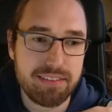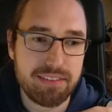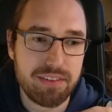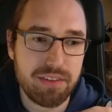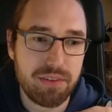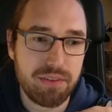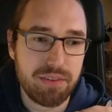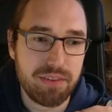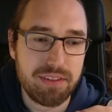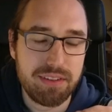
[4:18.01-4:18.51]

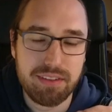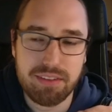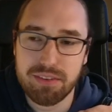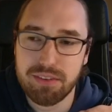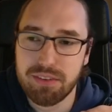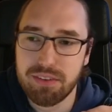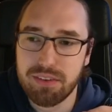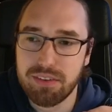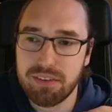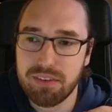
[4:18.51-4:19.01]
So
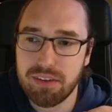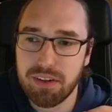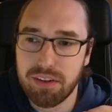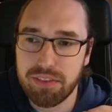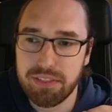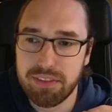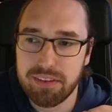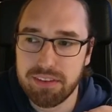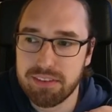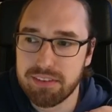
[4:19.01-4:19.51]
you
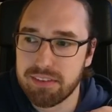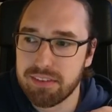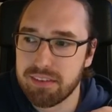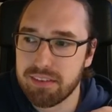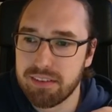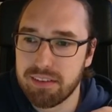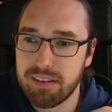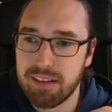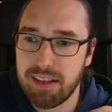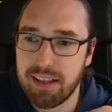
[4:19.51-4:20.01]
got this
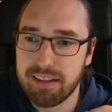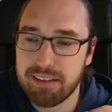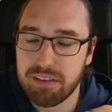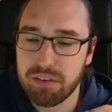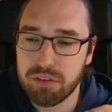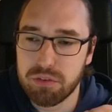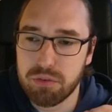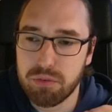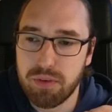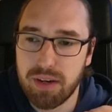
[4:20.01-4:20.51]
like
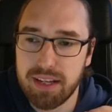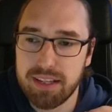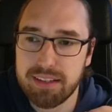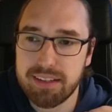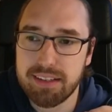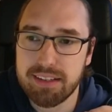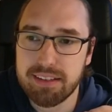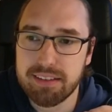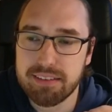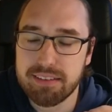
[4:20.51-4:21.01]
those
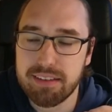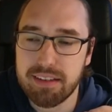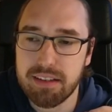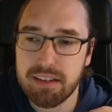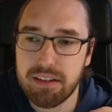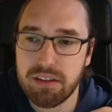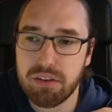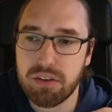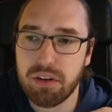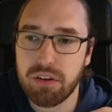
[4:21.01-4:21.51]
windings
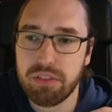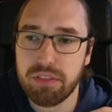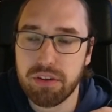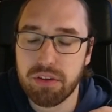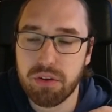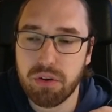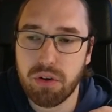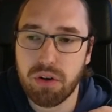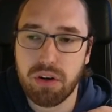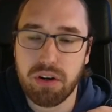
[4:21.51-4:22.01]
around the
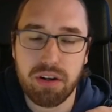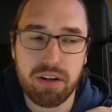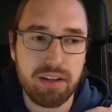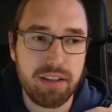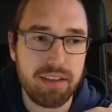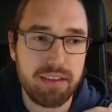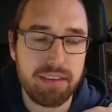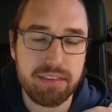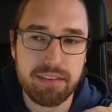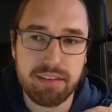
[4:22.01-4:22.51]
core,
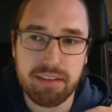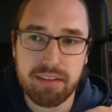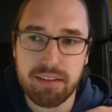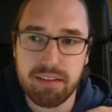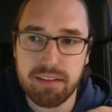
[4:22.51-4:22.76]
and